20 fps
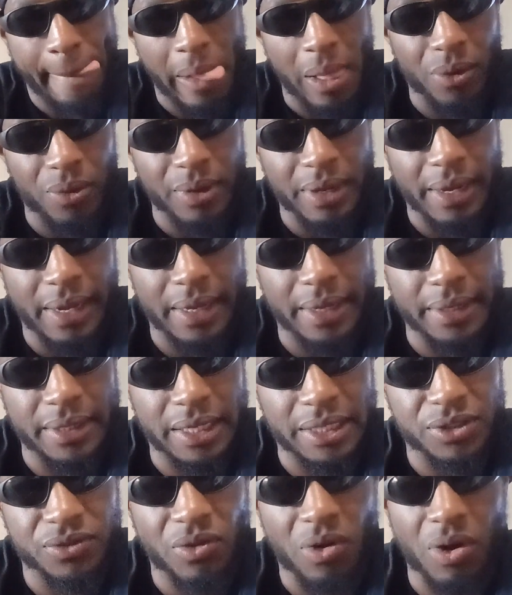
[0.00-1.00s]
Okay,
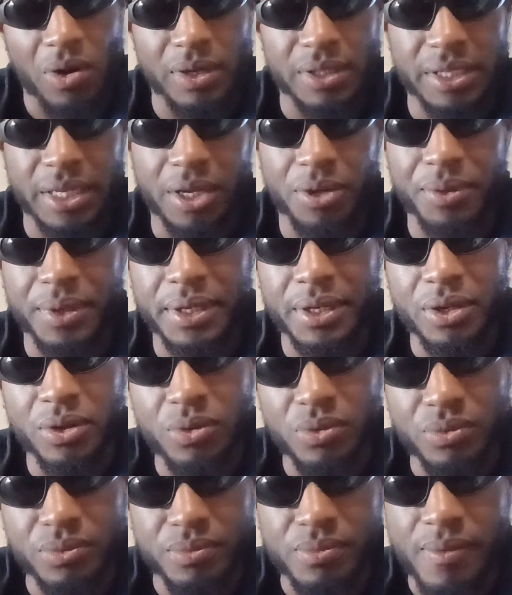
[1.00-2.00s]
as far as Huey
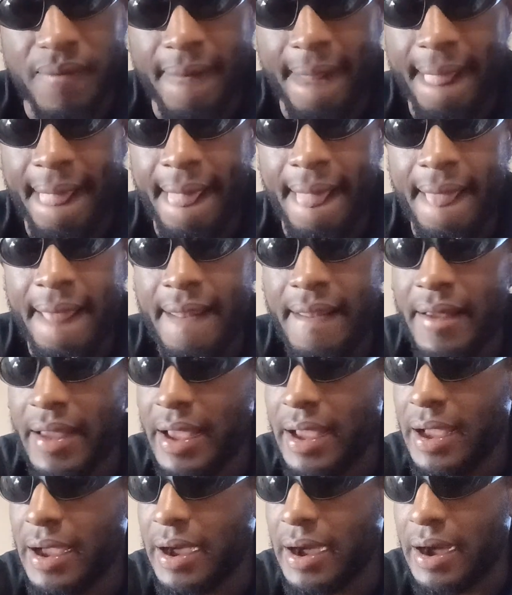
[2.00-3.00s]
Newton,
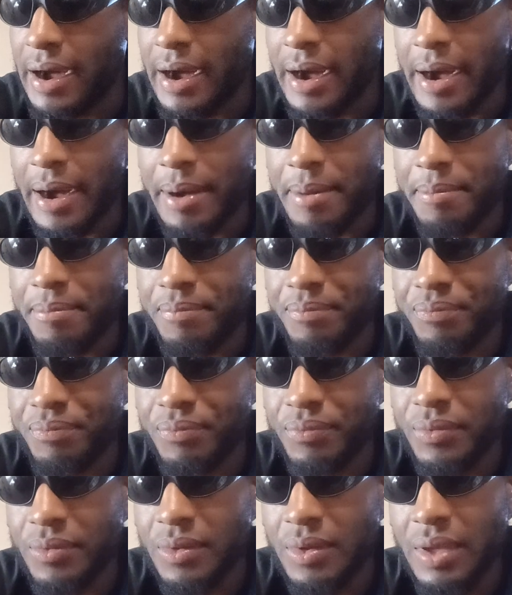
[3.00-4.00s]
uh,
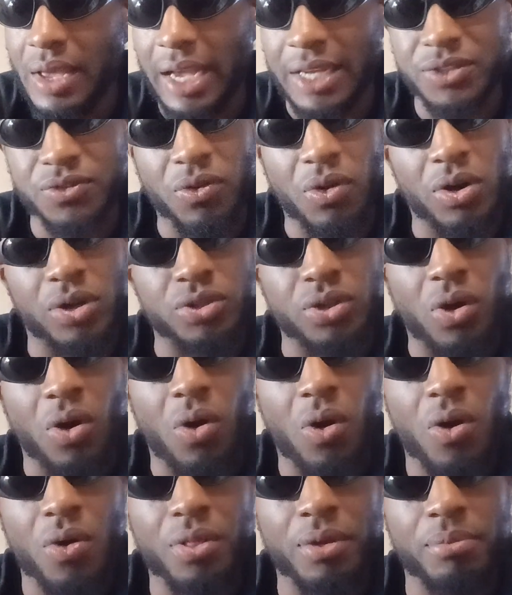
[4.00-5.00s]
as far as
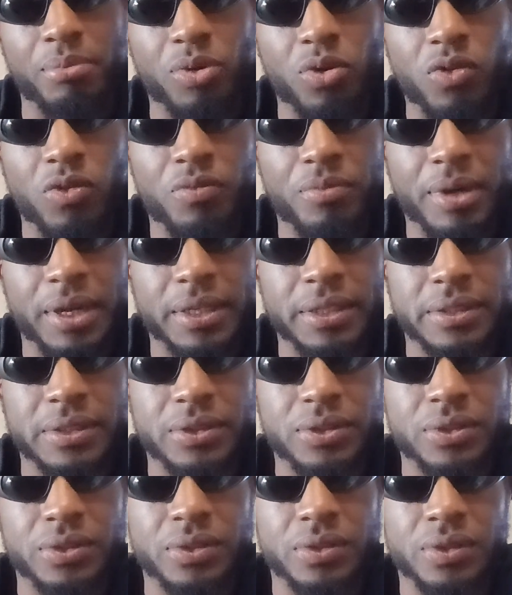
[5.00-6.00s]
all the
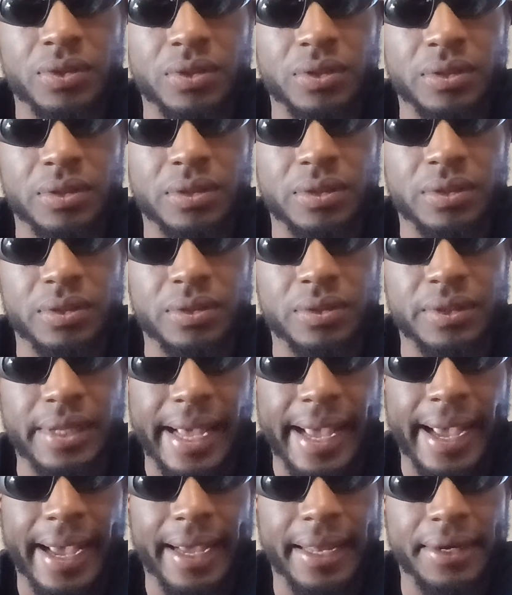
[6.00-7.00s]
movements
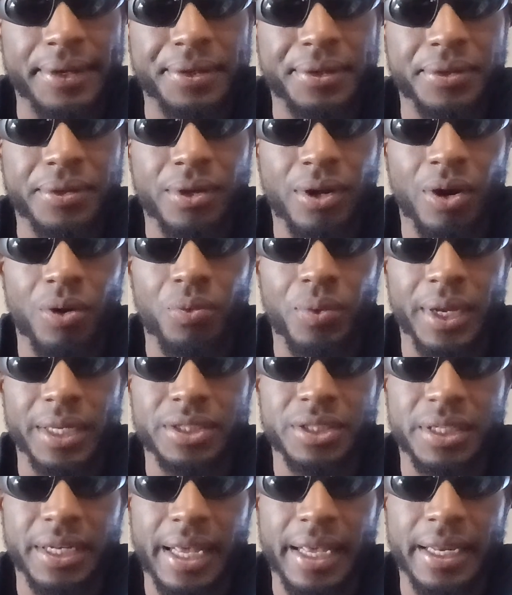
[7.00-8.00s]
that
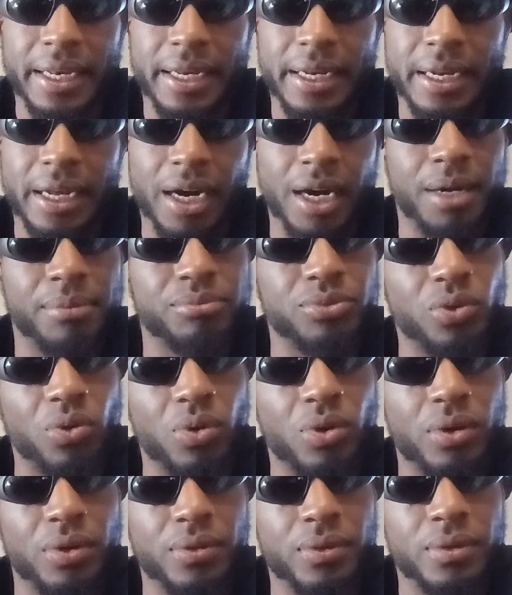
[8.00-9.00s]
originated up
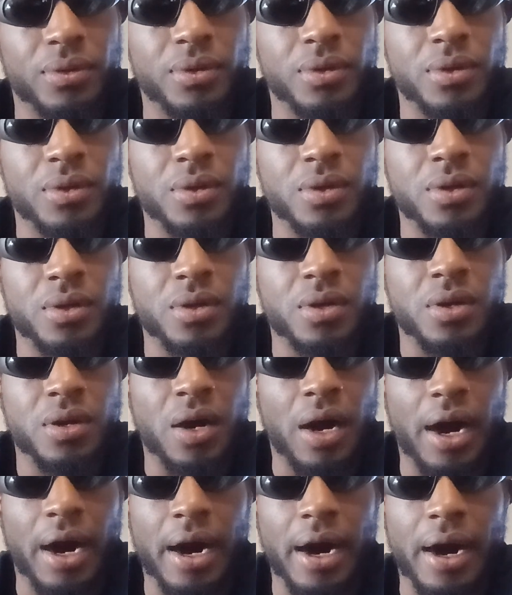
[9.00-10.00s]
north,
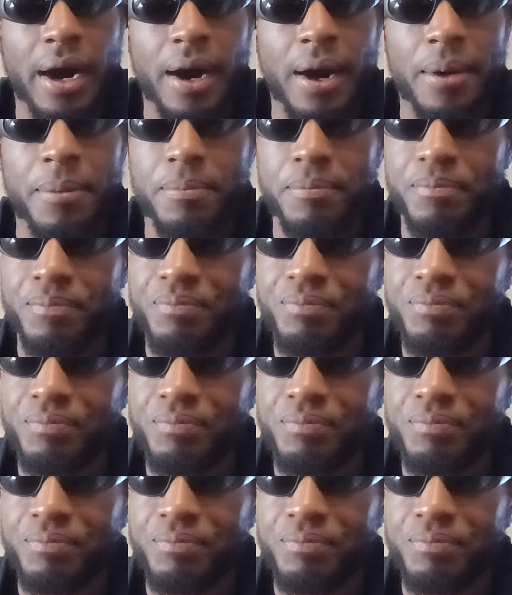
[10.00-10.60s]
um,